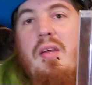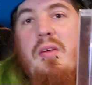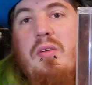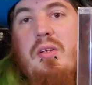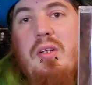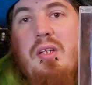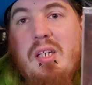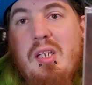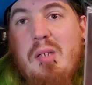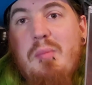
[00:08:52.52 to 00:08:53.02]

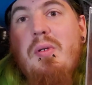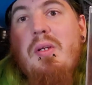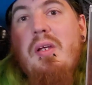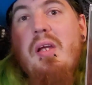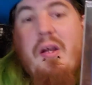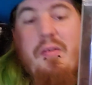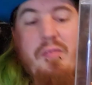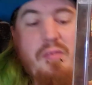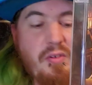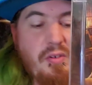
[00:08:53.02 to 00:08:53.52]
an EP
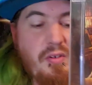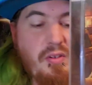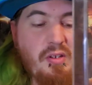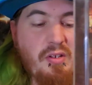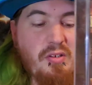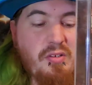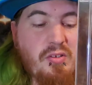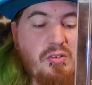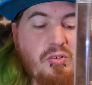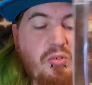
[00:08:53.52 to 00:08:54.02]
after
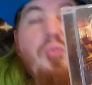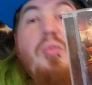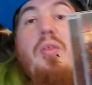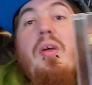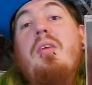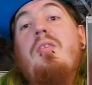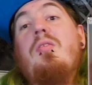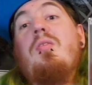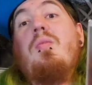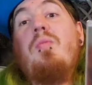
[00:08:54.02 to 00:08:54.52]
this in
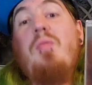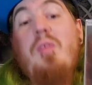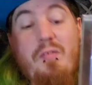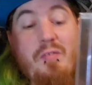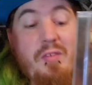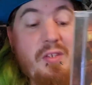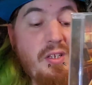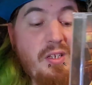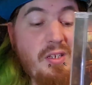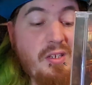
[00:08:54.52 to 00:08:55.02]

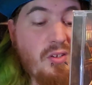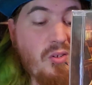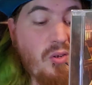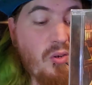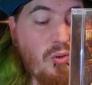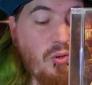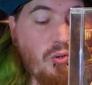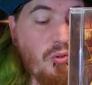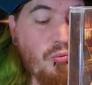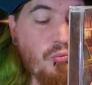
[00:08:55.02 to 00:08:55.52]
2015 called